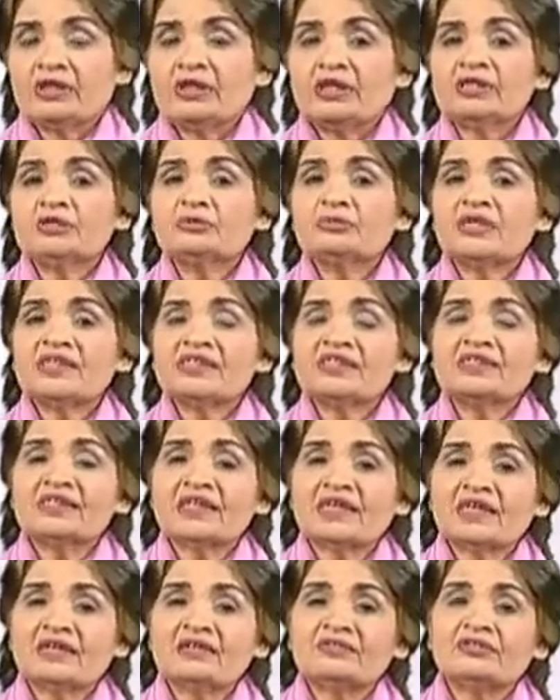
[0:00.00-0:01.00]
It must
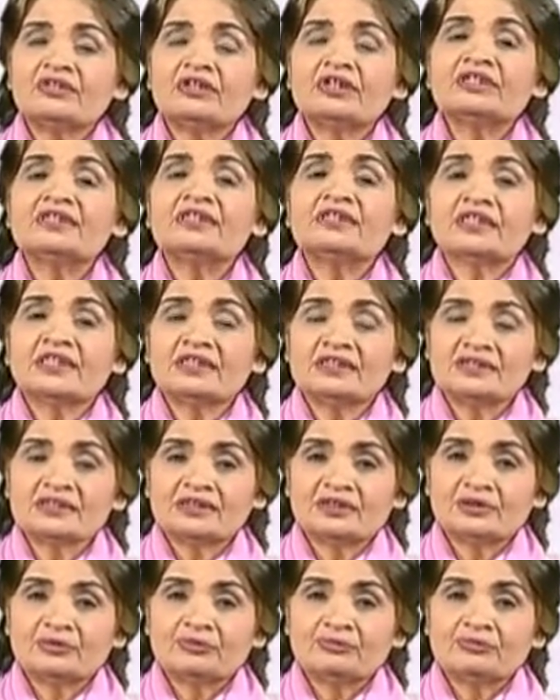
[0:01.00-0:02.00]
have a
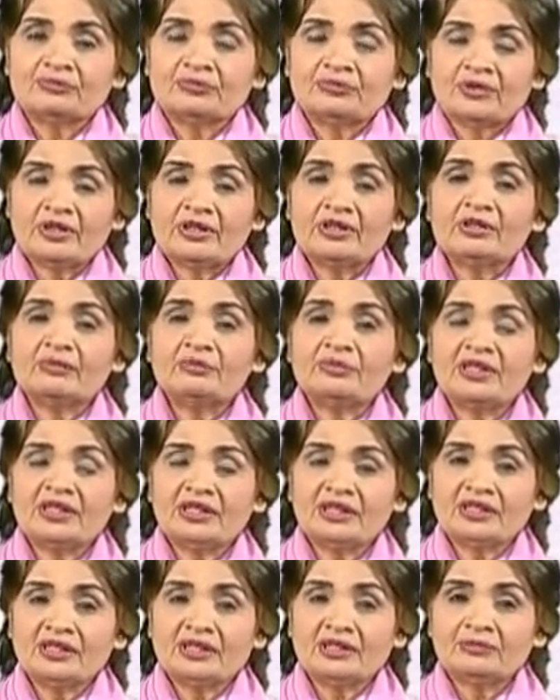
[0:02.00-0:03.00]
title in the
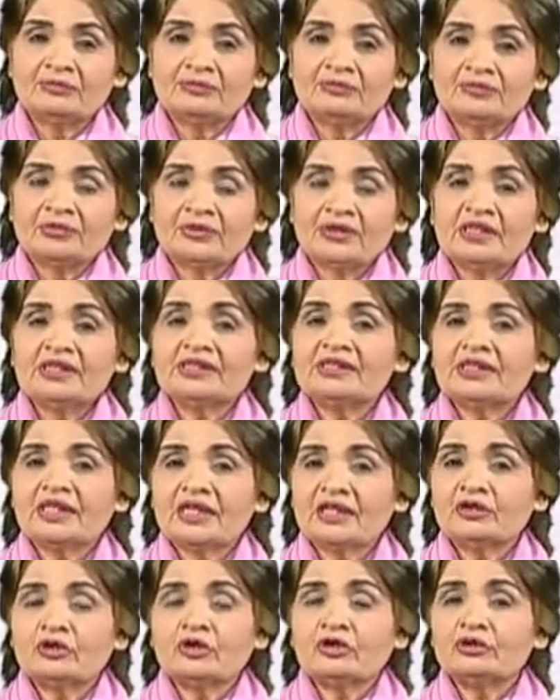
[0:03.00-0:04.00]
beginning. It
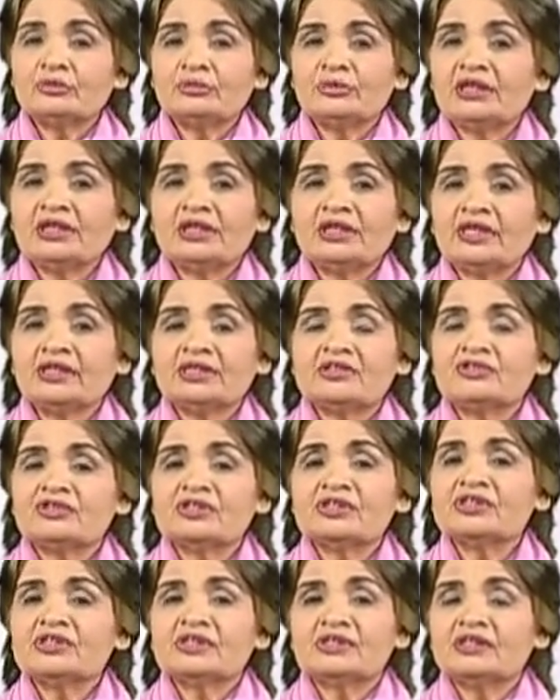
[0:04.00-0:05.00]
cannot be like
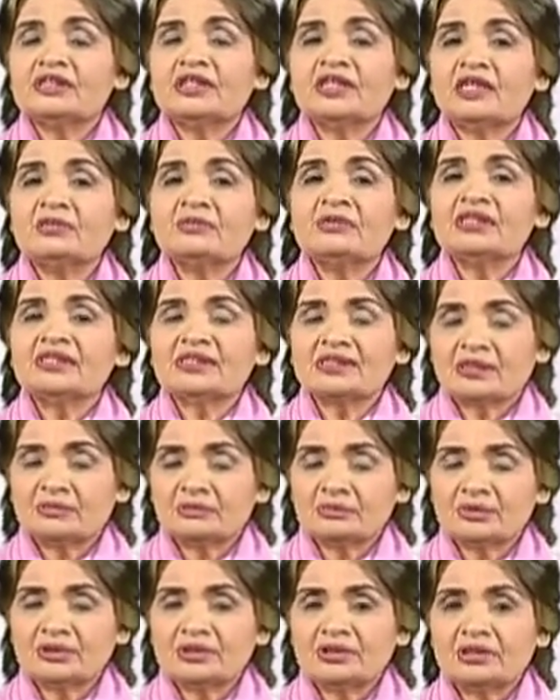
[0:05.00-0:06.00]
just naming
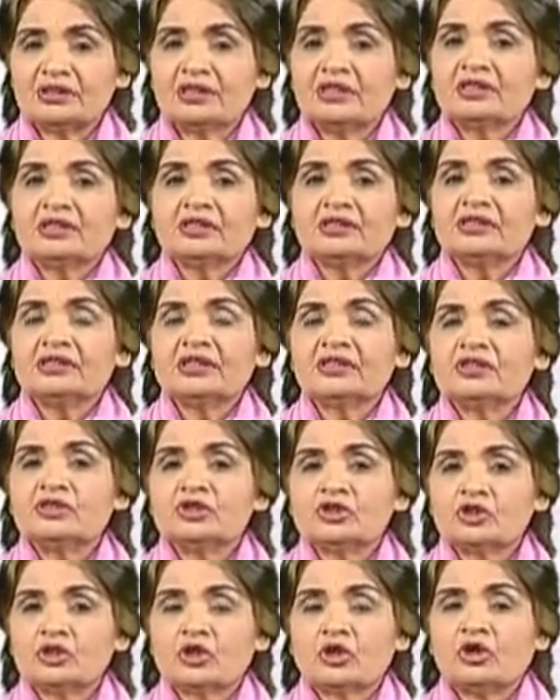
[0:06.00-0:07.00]
somebody, Dear
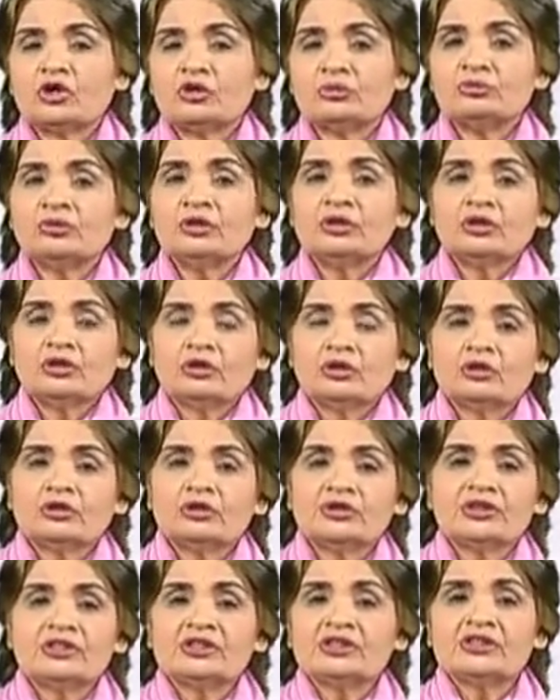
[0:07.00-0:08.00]
Tom or
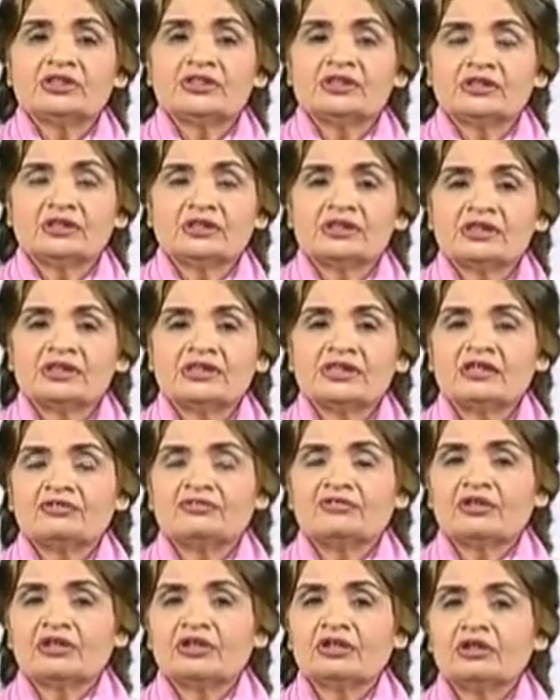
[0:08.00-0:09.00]
Dear
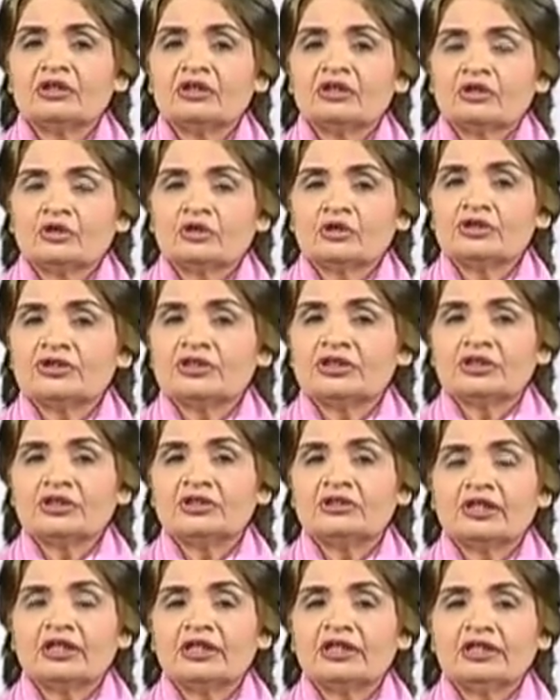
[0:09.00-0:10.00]
Safa or
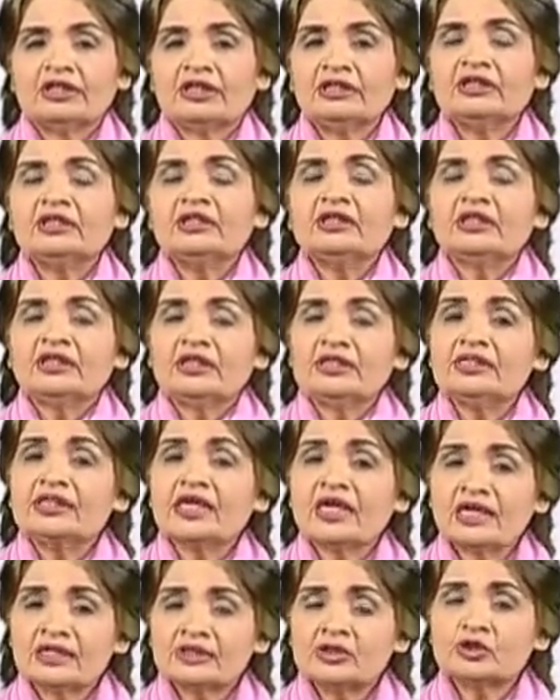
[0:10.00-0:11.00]
Dear Ali. It
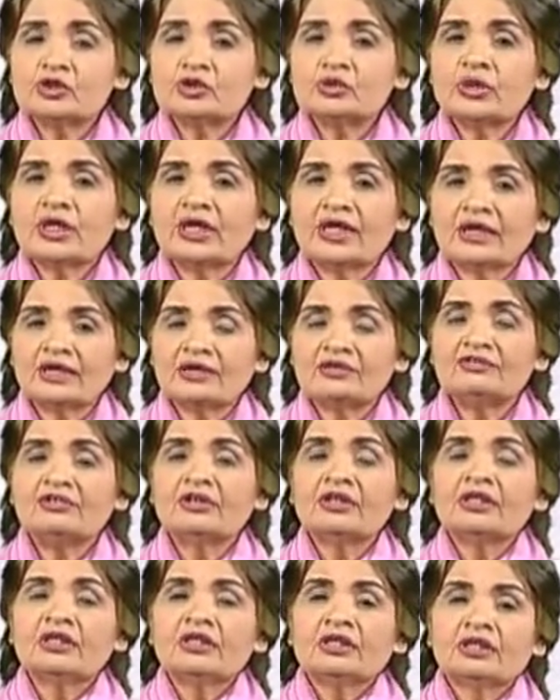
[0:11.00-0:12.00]
has to have
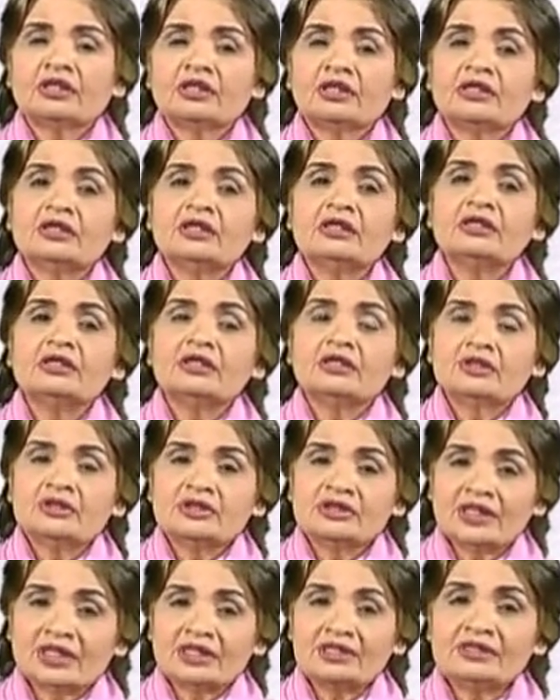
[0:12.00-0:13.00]
a
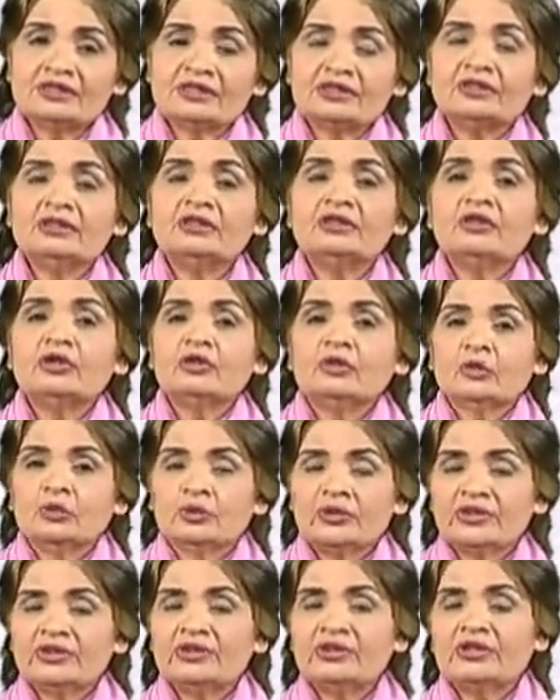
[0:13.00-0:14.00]
title
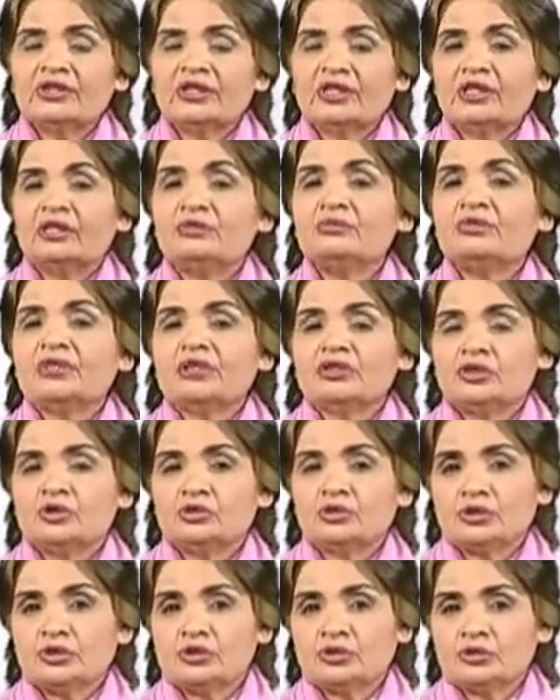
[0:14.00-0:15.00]
with the name that
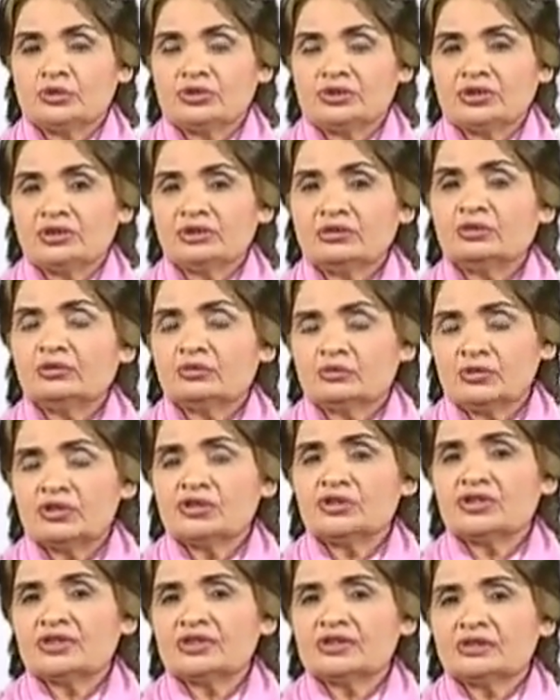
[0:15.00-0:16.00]
you are using,
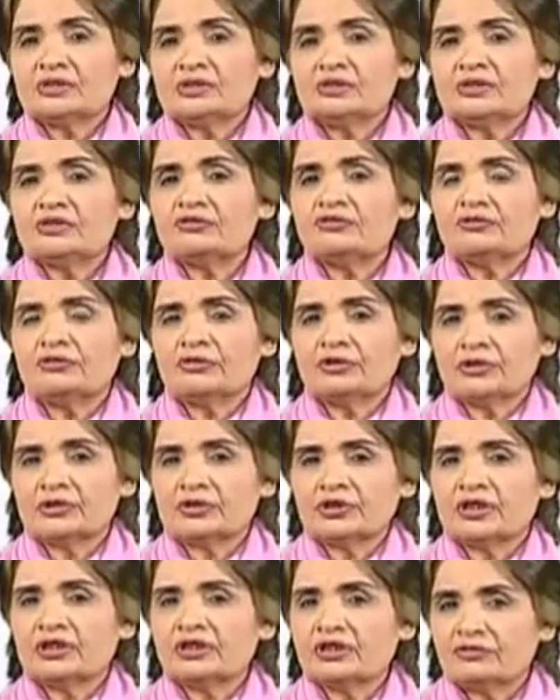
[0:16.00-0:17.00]
which is
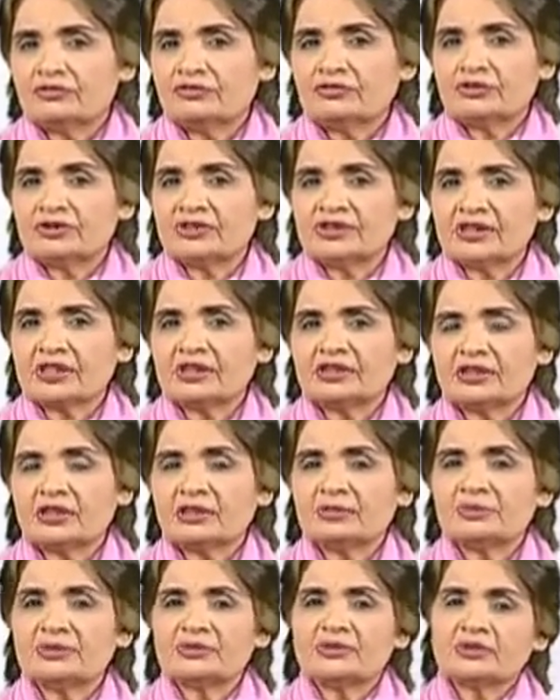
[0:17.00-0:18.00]
different in different
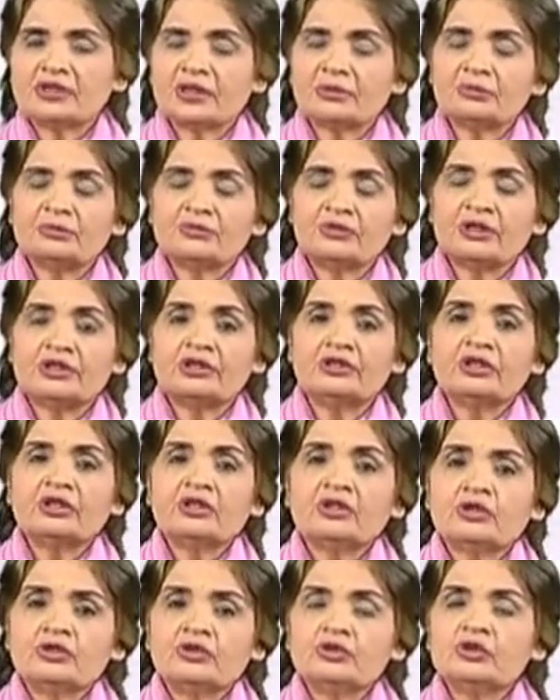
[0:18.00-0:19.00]
setups. Somewhere
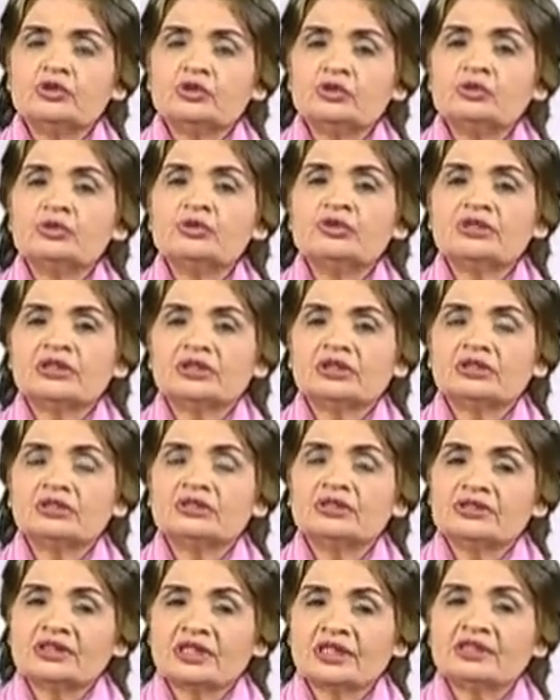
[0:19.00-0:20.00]
you use
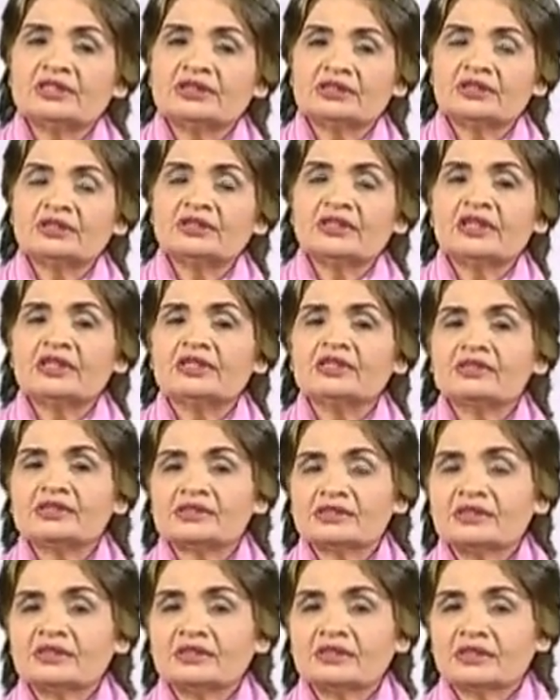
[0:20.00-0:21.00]
the title and the
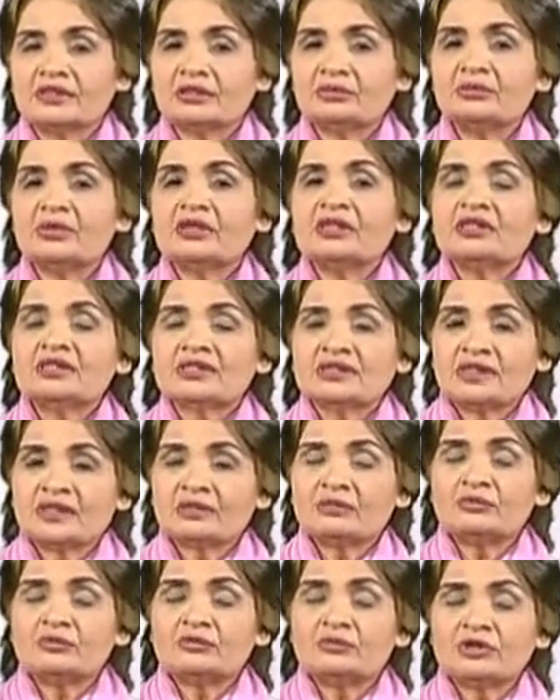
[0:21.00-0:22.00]
surname,
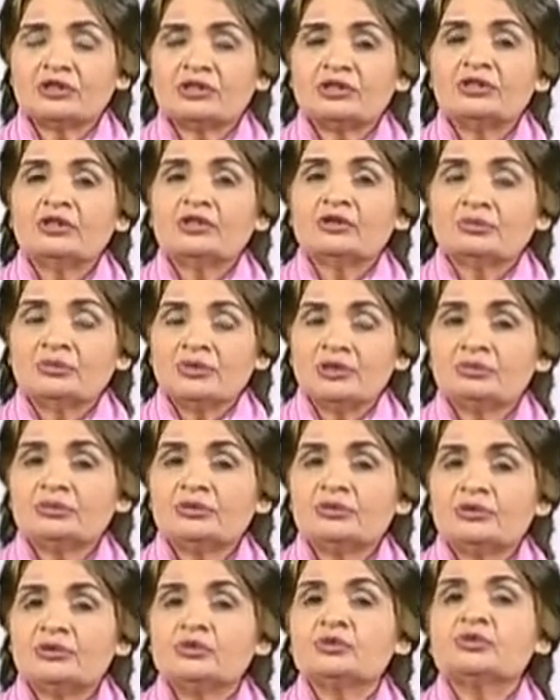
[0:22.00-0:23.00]
somewhere
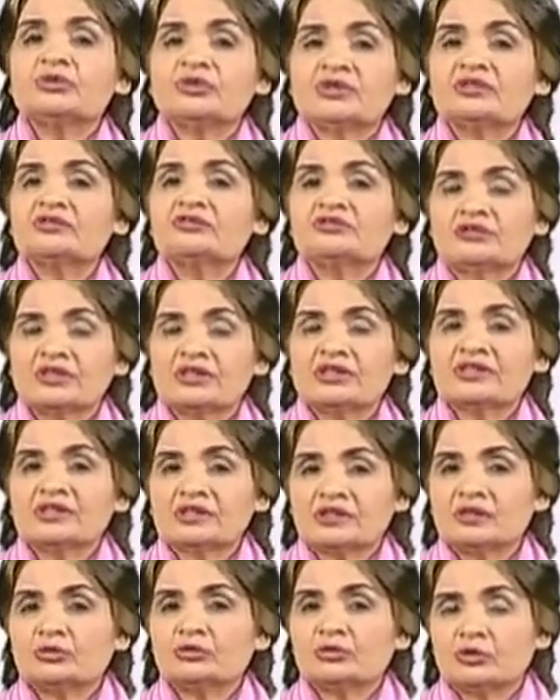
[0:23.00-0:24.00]
people use the first
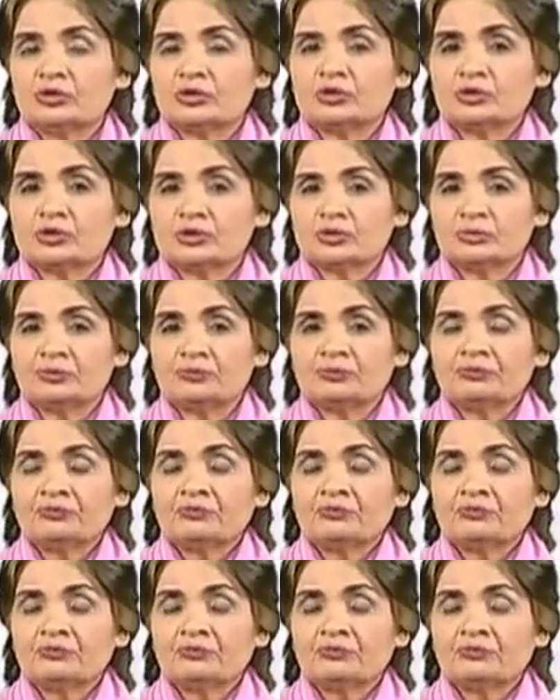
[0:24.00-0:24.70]
name also.